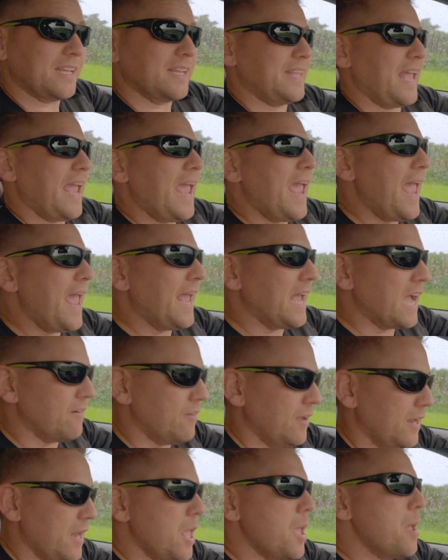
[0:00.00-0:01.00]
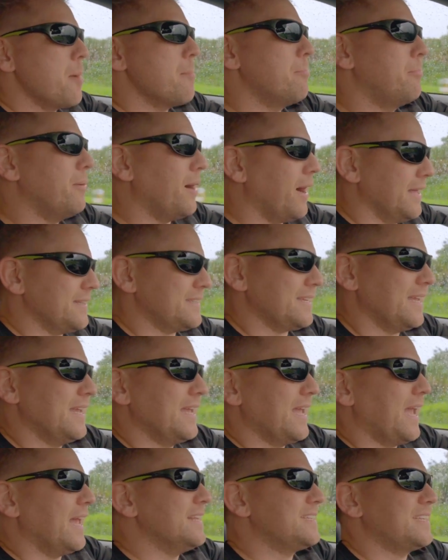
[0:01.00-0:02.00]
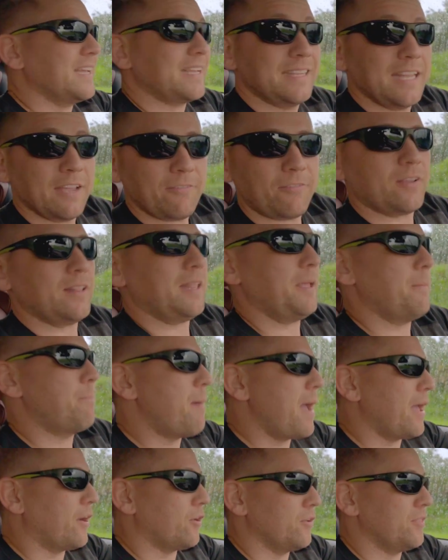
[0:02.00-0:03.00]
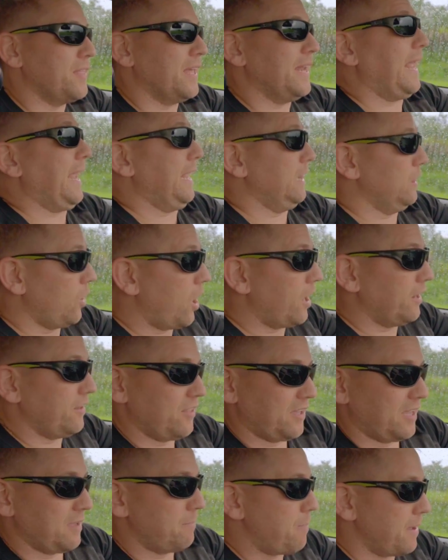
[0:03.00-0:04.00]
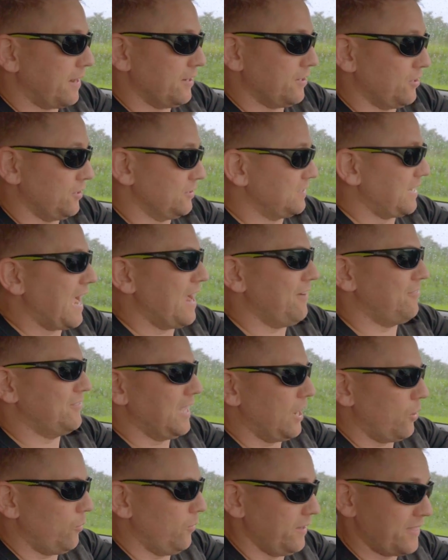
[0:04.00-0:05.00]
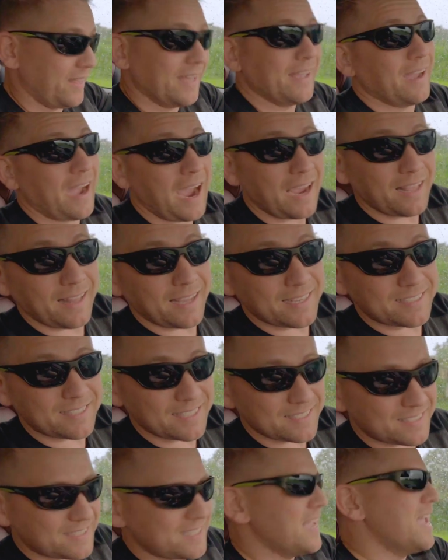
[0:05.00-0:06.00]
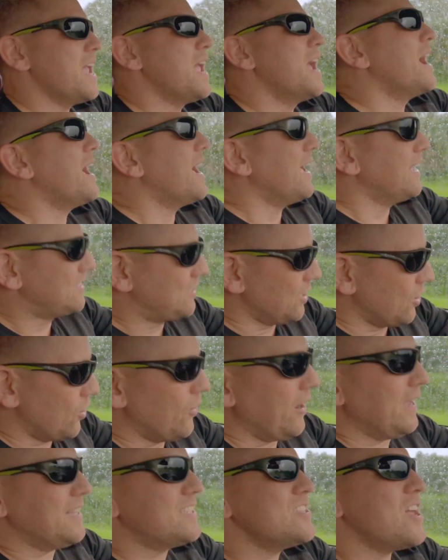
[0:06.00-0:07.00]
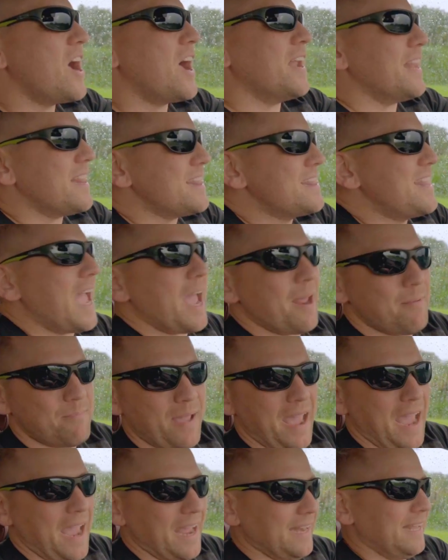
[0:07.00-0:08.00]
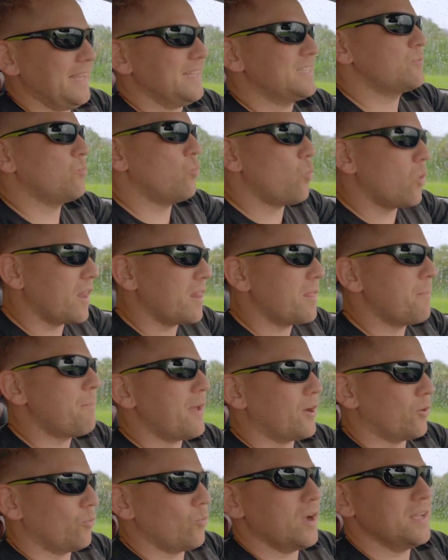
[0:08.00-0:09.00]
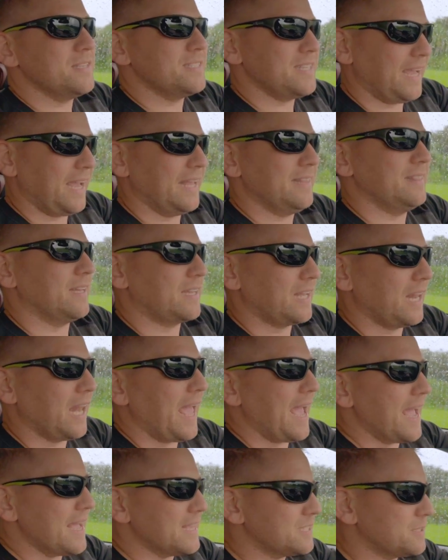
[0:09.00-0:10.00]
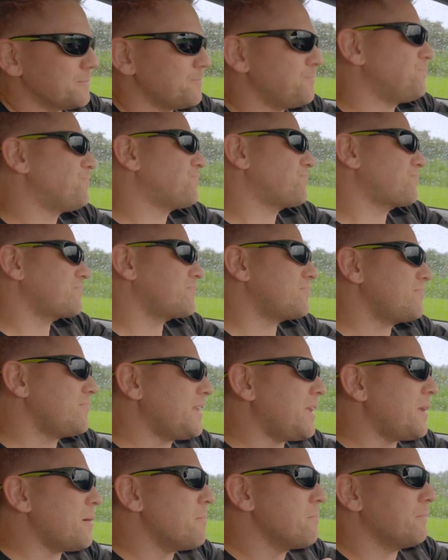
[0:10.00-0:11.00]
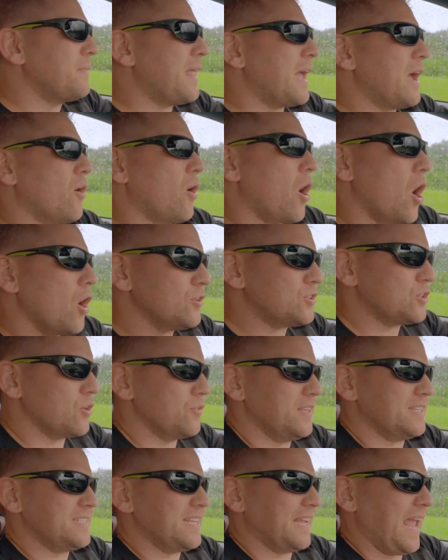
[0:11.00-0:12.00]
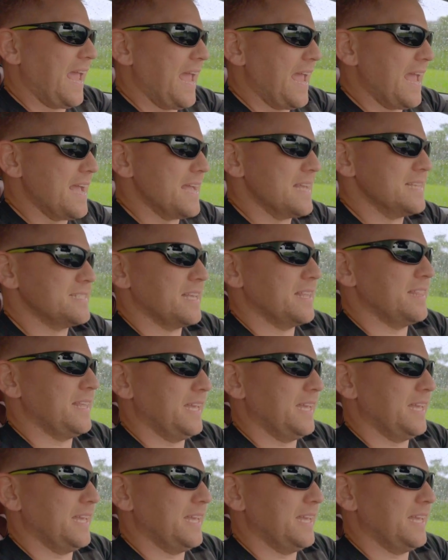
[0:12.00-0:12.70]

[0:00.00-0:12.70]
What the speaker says: to get the hang of it, but it is significantly better than a lot of the competitors I've dealt with. Hi Lexus! So it's not that bad. It's one of the better ones in the class. Now also this thing has